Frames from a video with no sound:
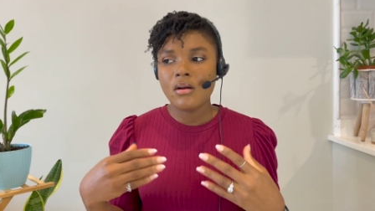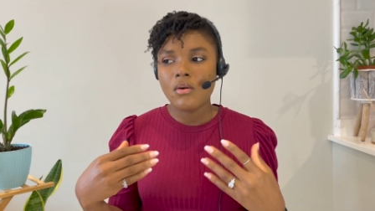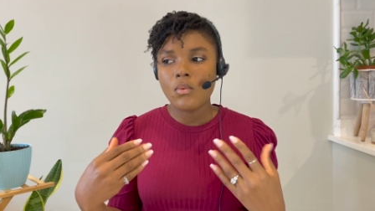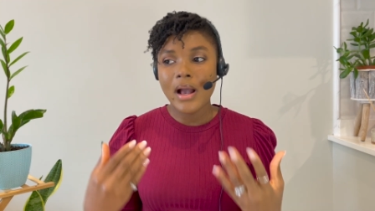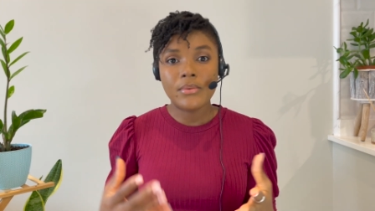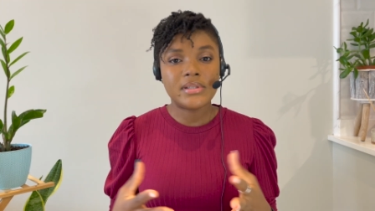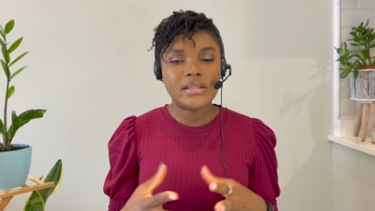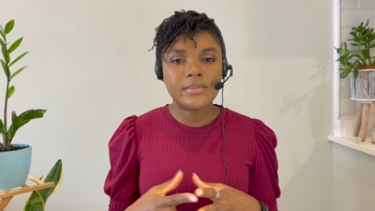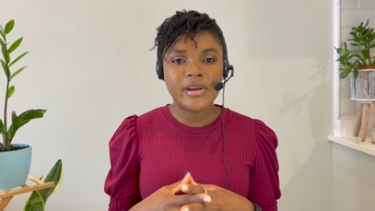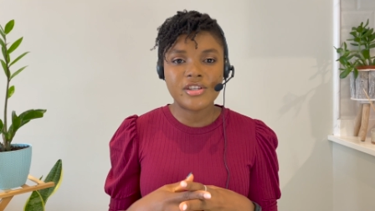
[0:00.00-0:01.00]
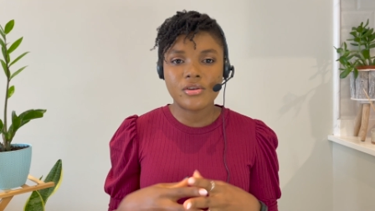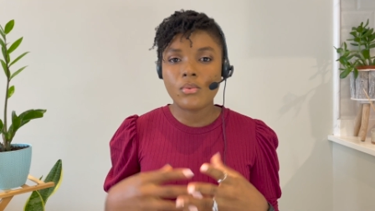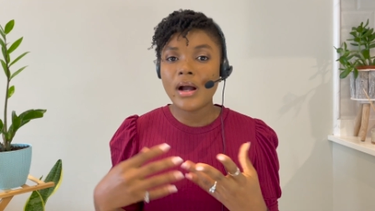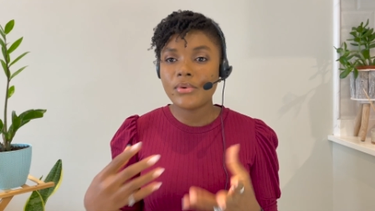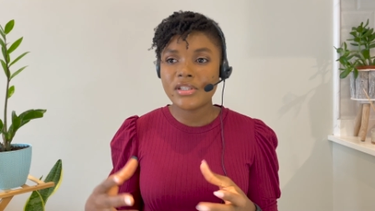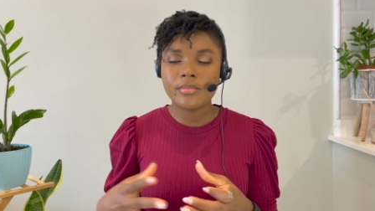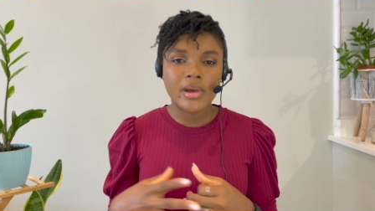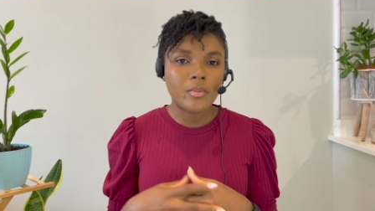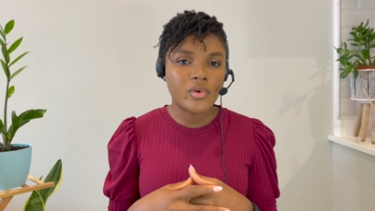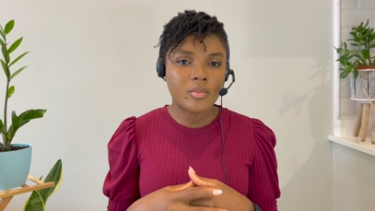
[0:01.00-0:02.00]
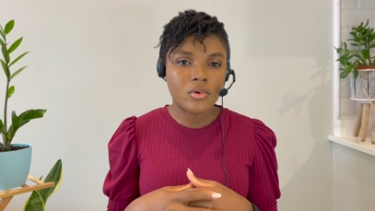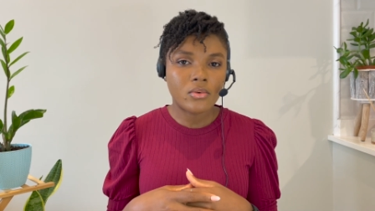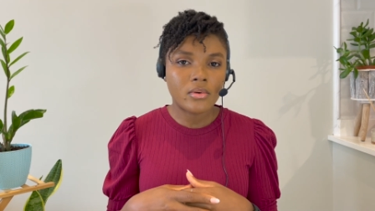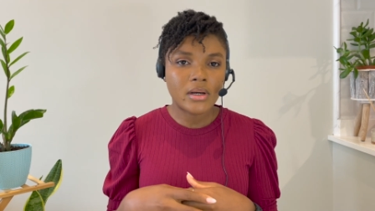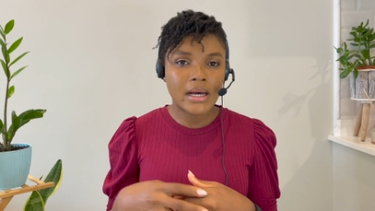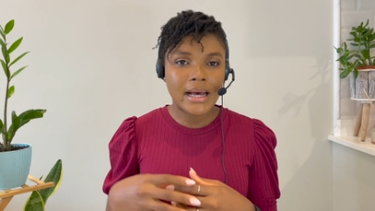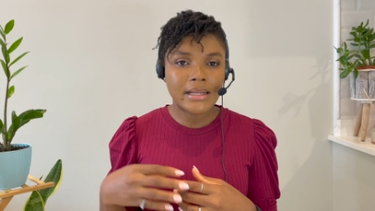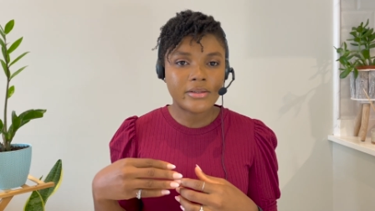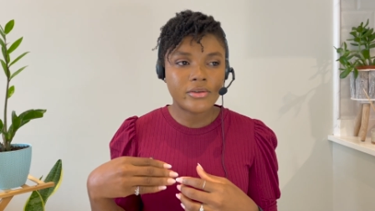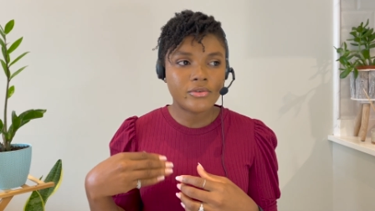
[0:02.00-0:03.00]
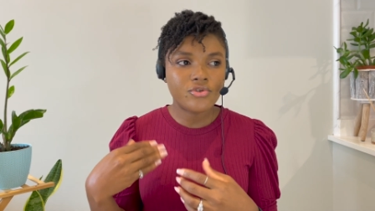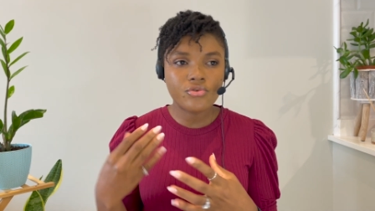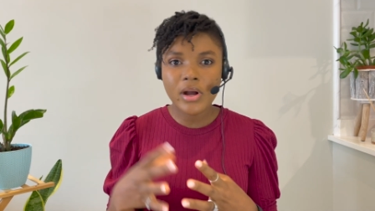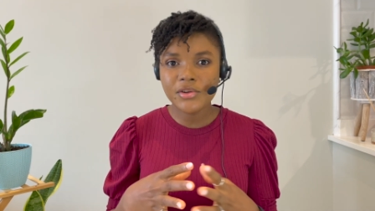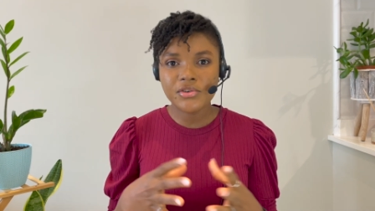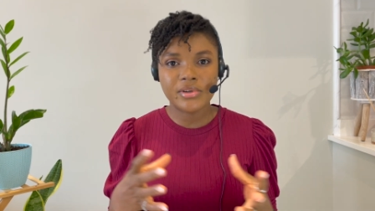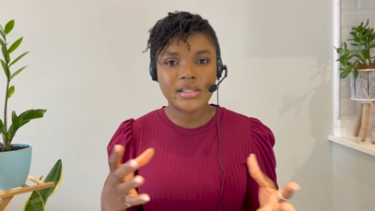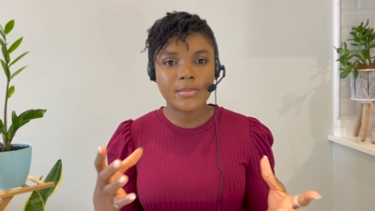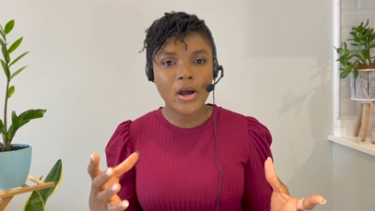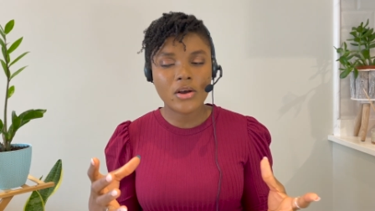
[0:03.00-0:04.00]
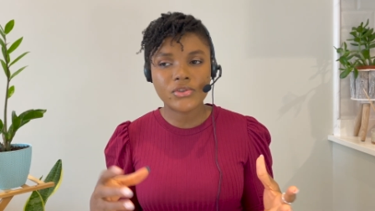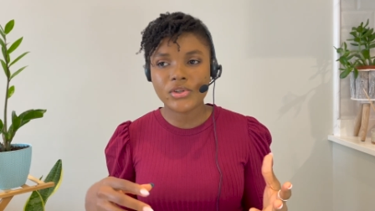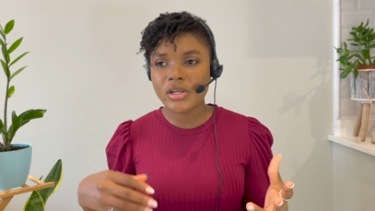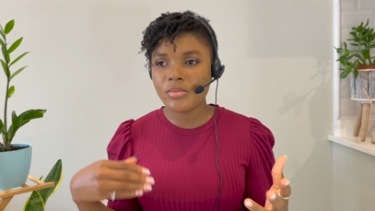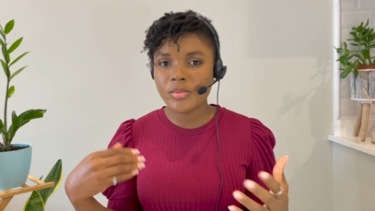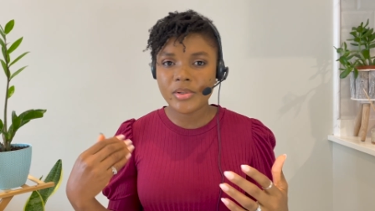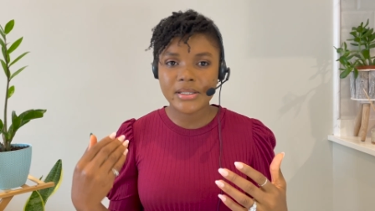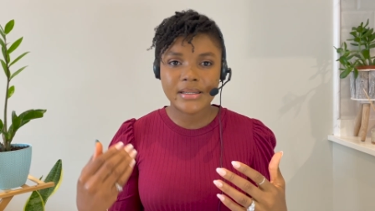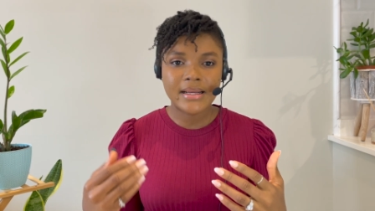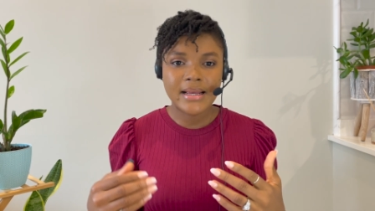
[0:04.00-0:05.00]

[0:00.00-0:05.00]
Why was it special? Why was it memorable? And throughout your response, you keep repeating,